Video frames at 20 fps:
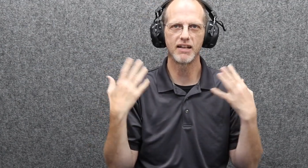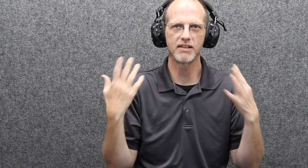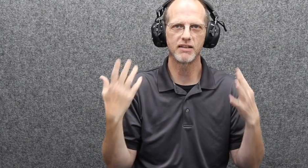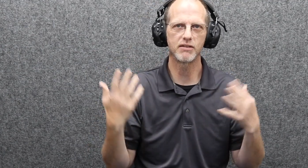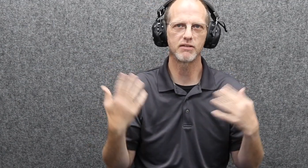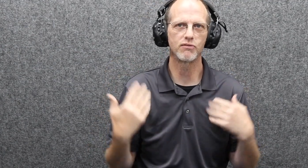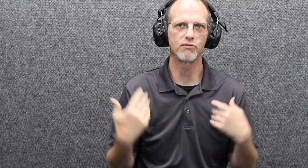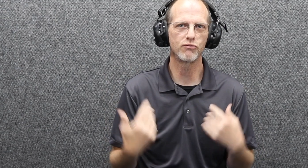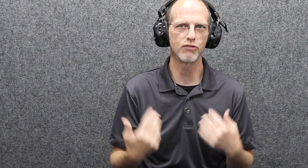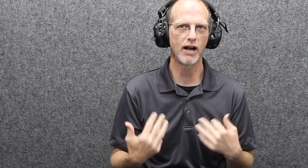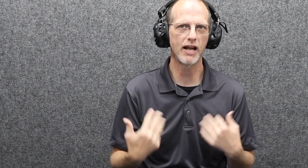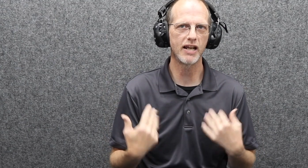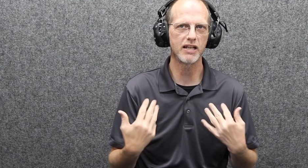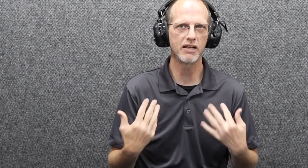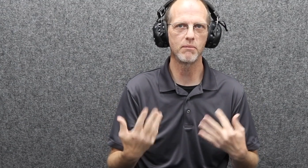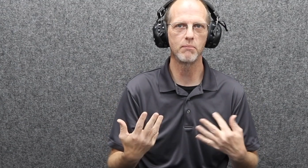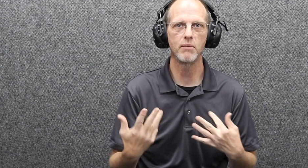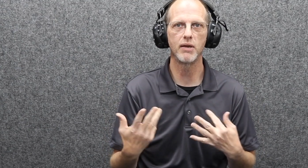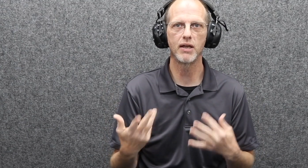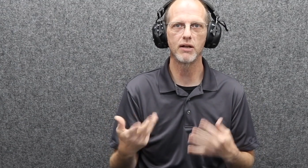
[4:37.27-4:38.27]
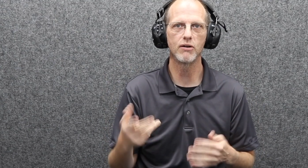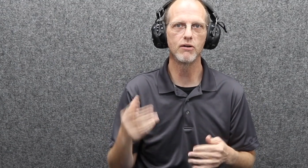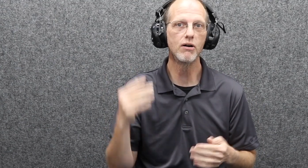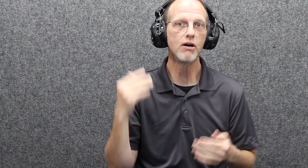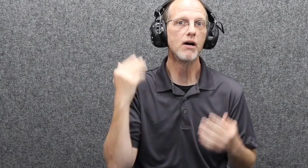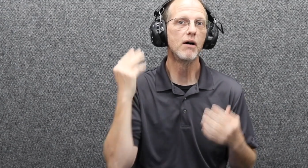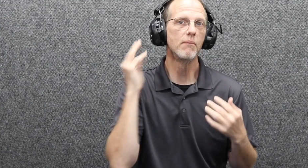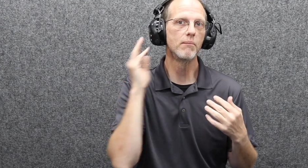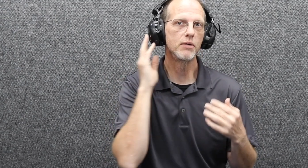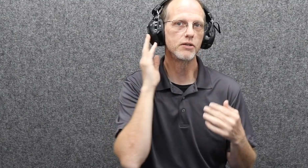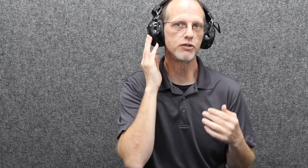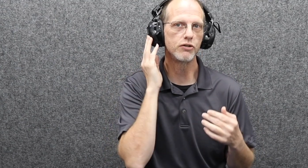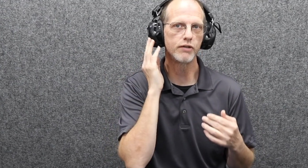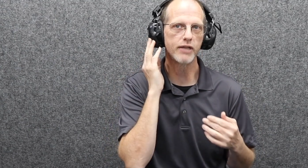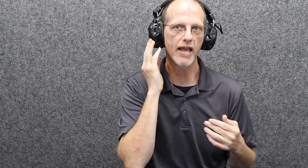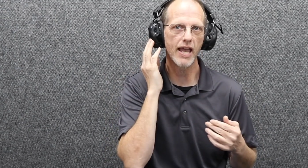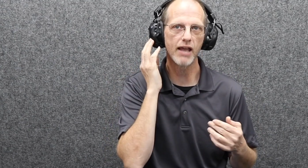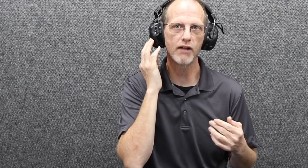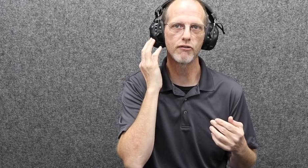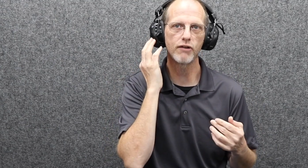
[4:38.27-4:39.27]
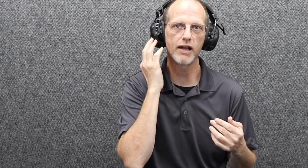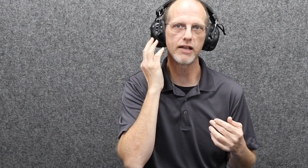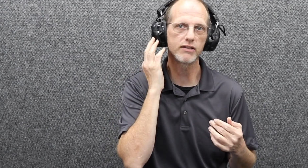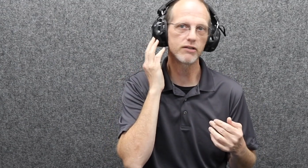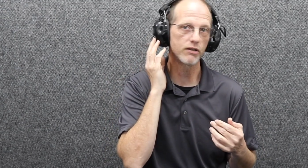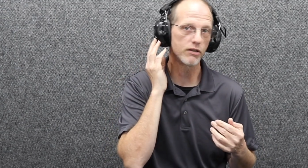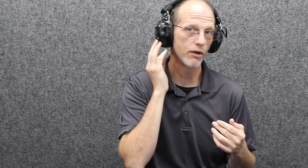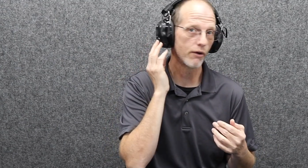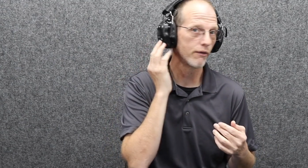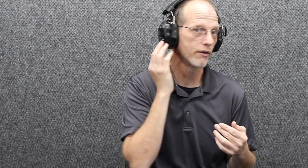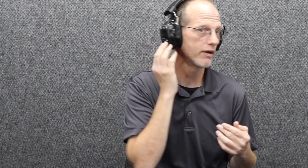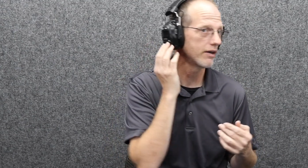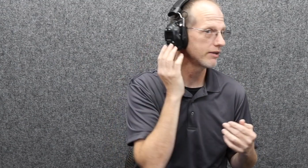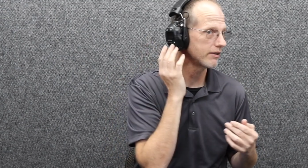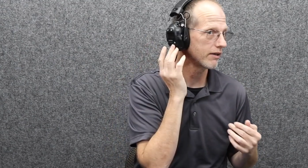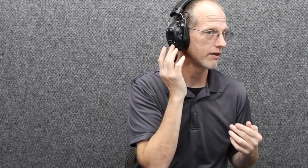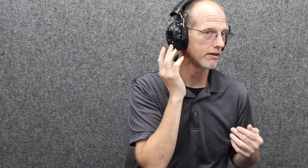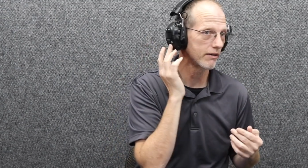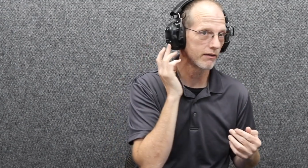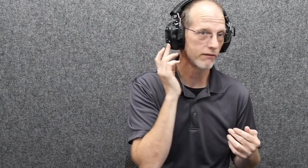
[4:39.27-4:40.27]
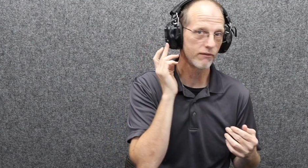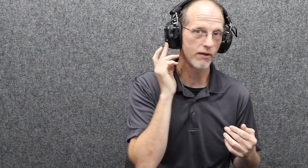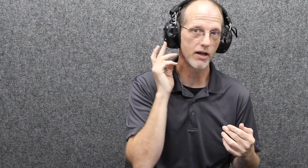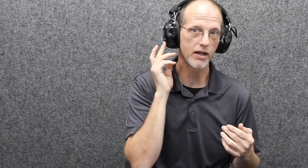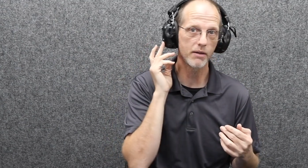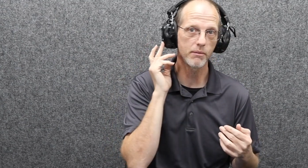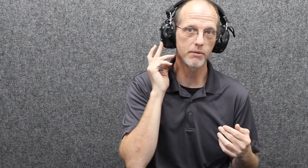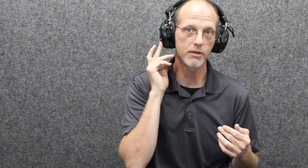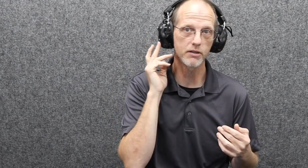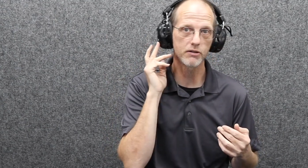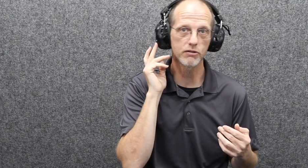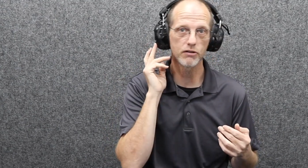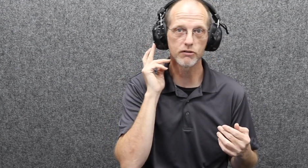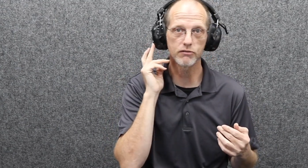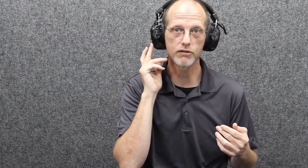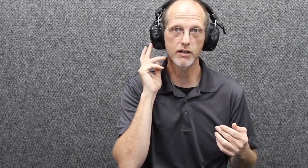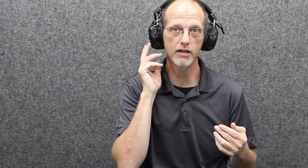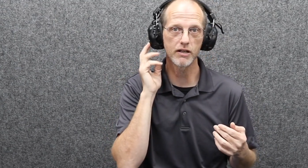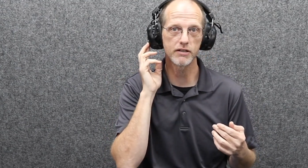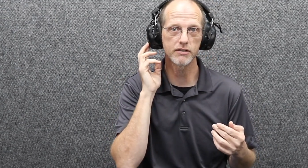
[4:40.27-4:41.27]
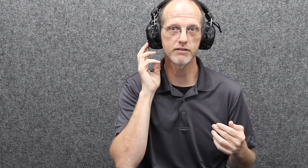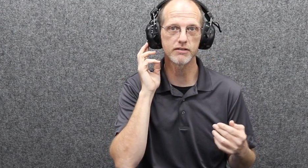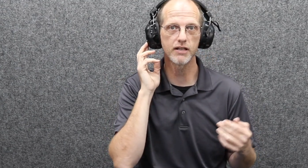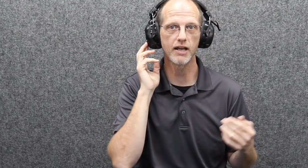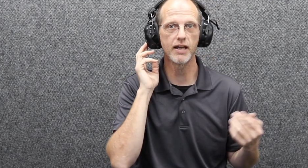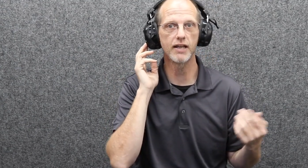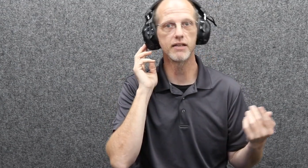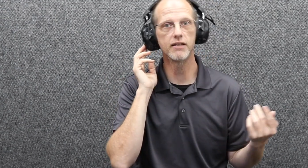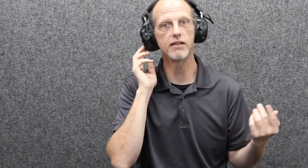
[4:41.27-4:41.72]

It's right in the middle, but you can raise or lower it. There are volume controls right on the side.